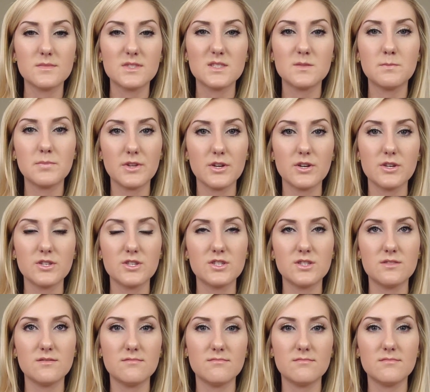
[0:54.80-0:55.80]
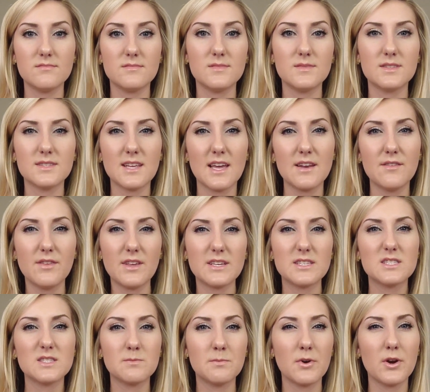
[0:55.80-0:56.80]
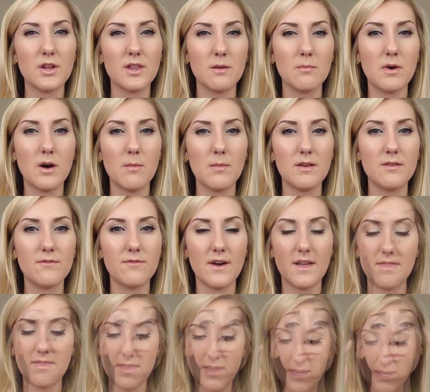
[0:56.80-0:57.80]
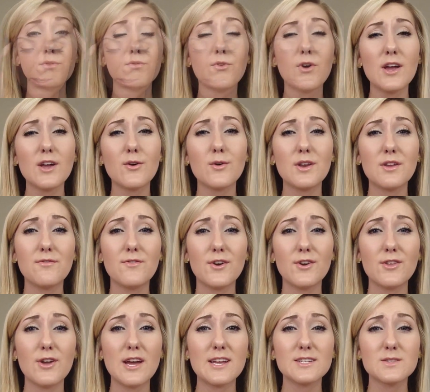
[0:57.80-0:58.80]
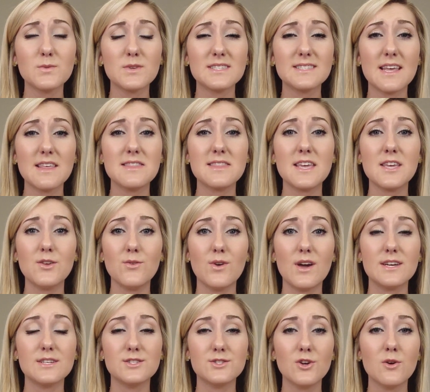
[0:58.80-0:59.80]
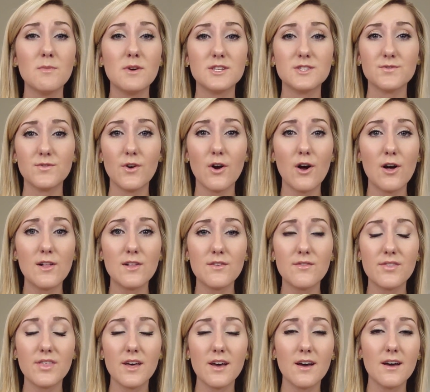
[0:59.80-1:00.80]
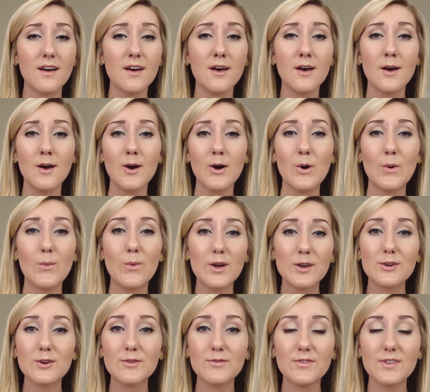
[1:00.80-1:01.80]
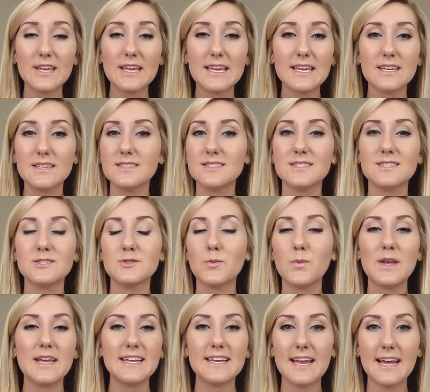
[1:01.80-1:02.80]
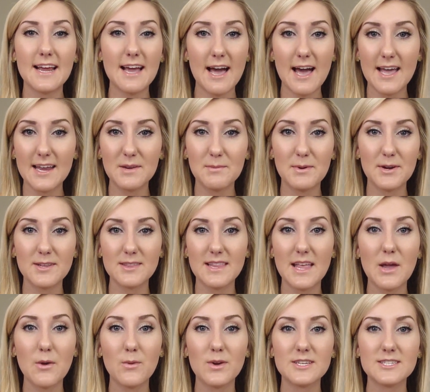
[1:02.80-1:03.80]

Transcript: splurge, kind of like spur-of-the-moment fun thing. Before I go any further, I just want to say thank you guys so much for all of the wonderfully sweet and kind birthday